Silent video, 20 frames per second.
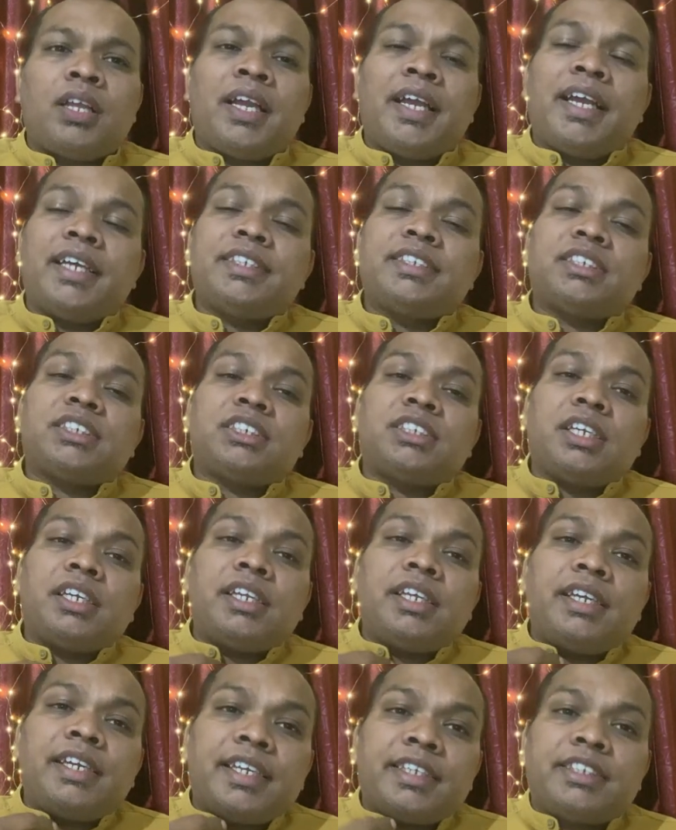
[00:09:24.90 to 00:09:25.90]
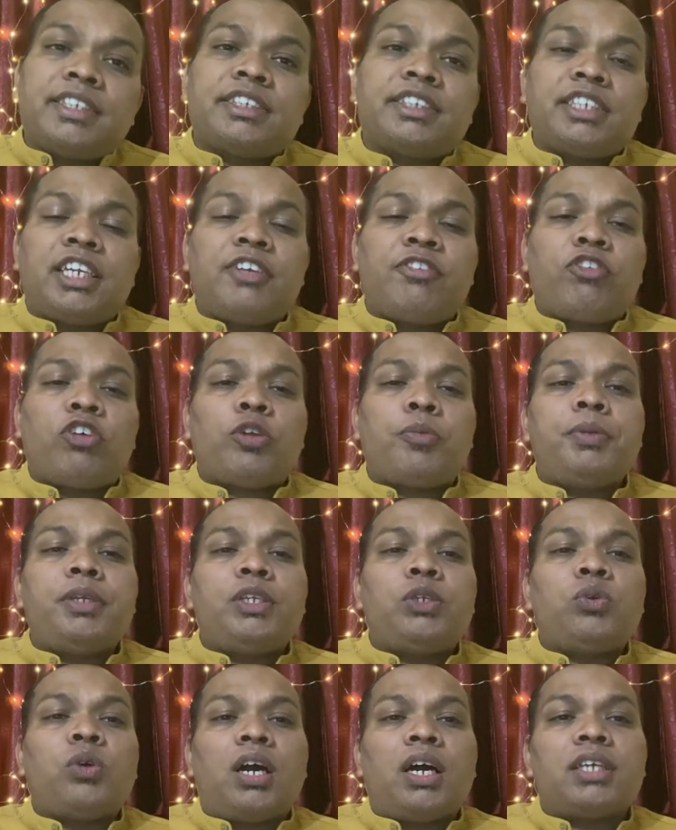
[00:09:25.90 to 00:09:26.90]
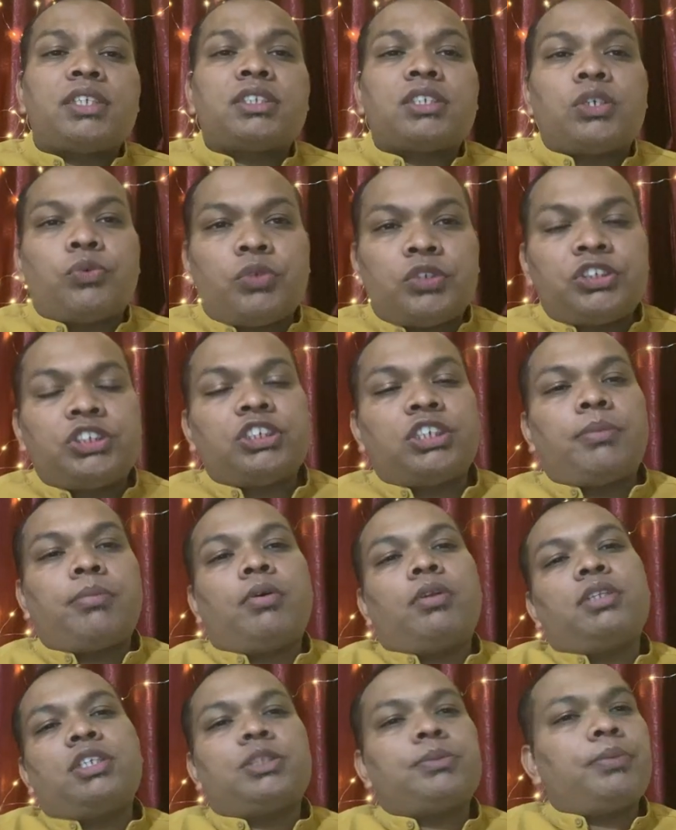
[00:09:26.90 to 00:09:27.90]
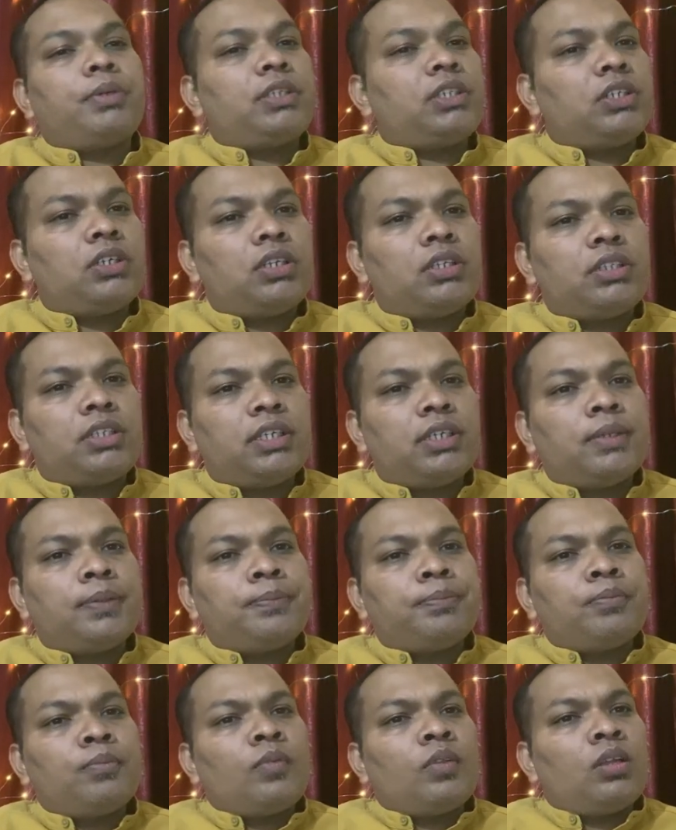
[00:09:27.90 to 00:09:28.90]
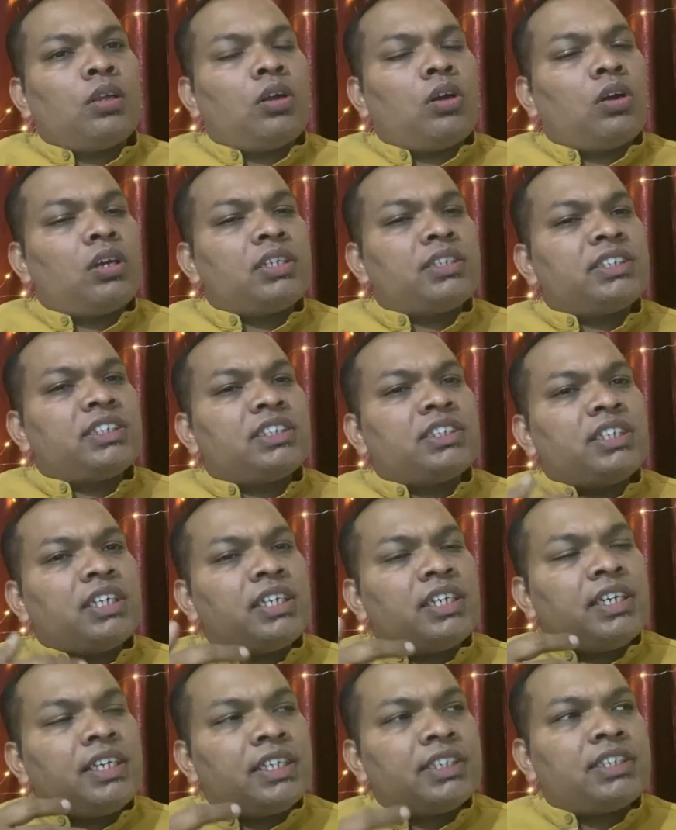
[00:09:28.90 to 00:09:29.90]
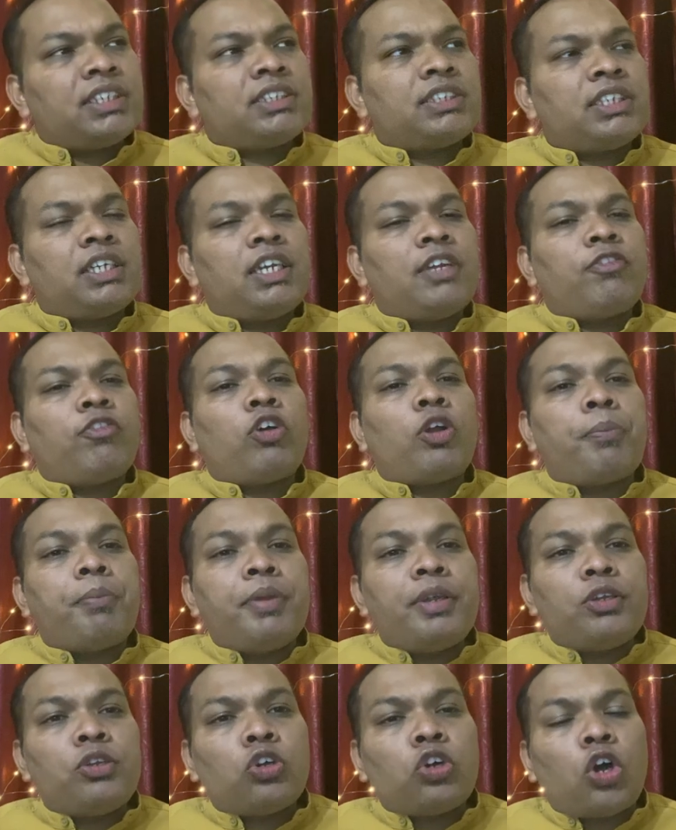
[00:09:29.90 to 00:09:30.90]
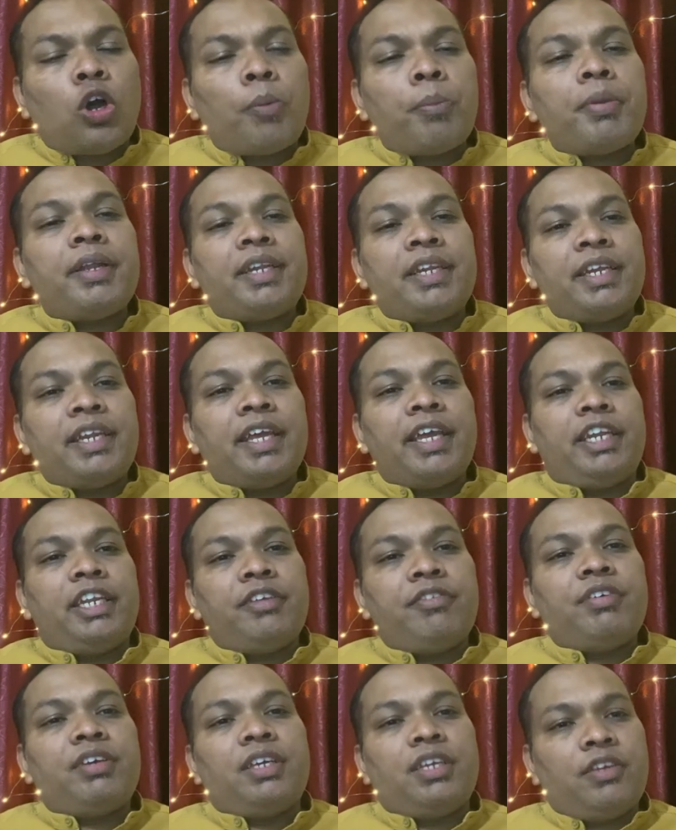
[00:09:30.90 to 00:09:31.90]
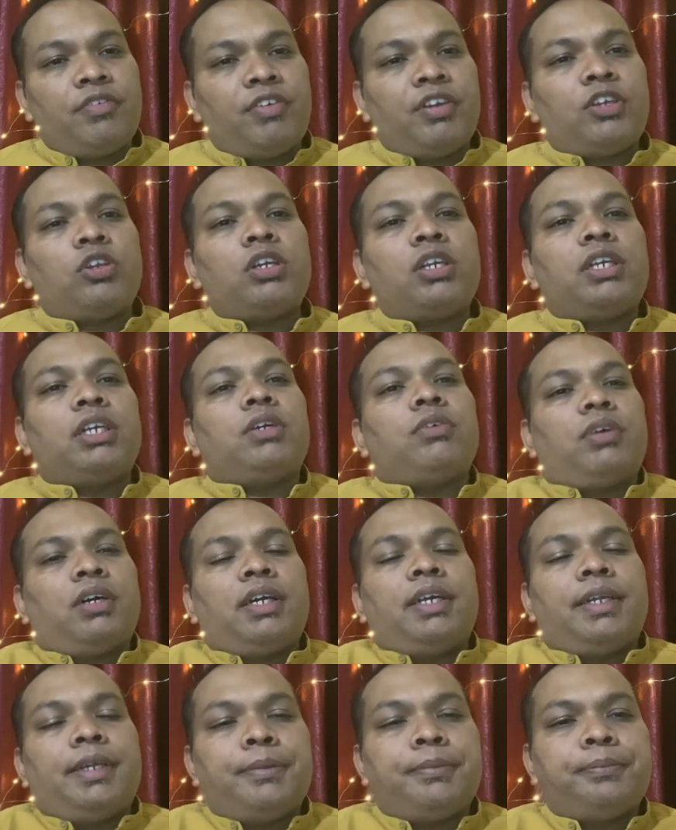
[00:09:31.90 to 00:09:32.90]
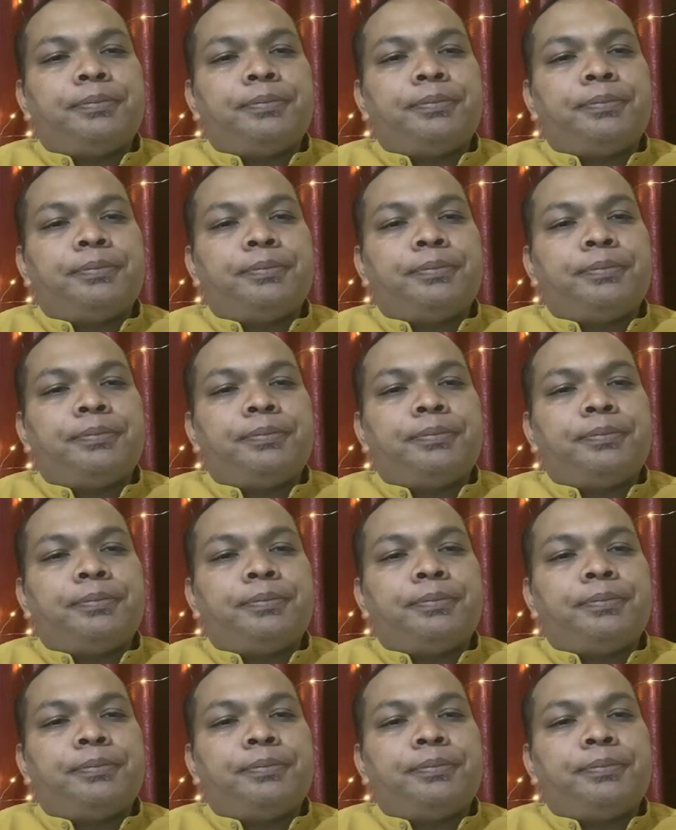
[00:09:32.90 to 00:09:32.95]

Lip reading: Is it really necessary for me to ask a question about this particular thing? Or is it really necessary for me to comment in any way if at all required?